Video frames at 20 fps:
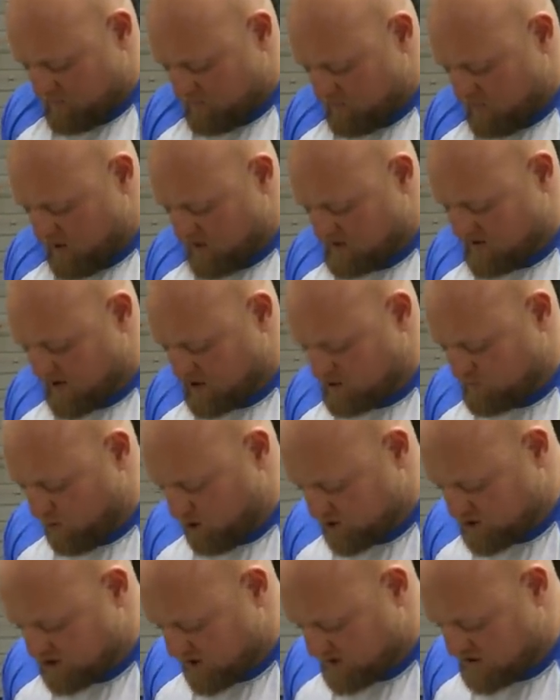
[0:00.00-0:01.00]
mustache
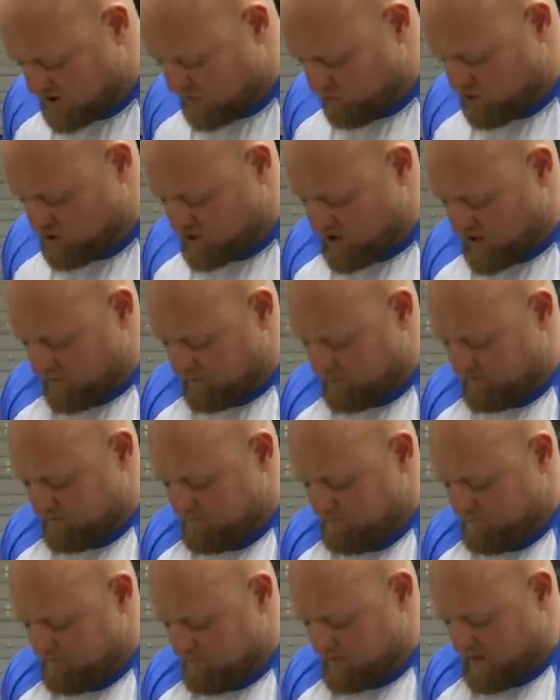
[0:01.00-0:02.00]
bar tricep pushdown.
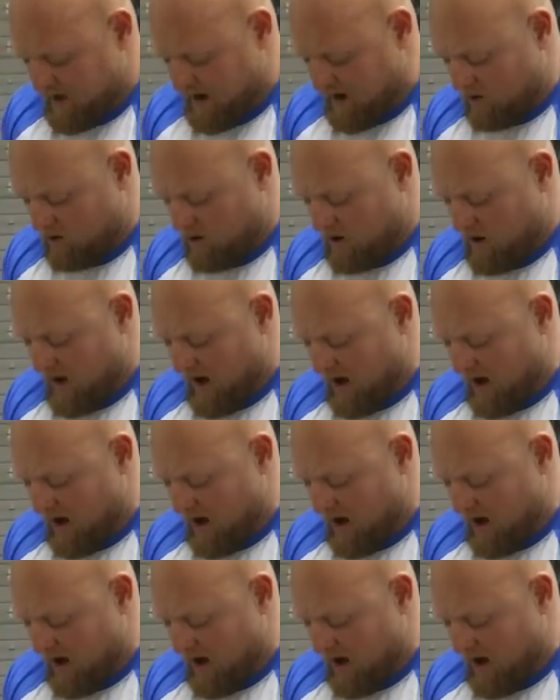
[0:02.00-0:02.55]
Now,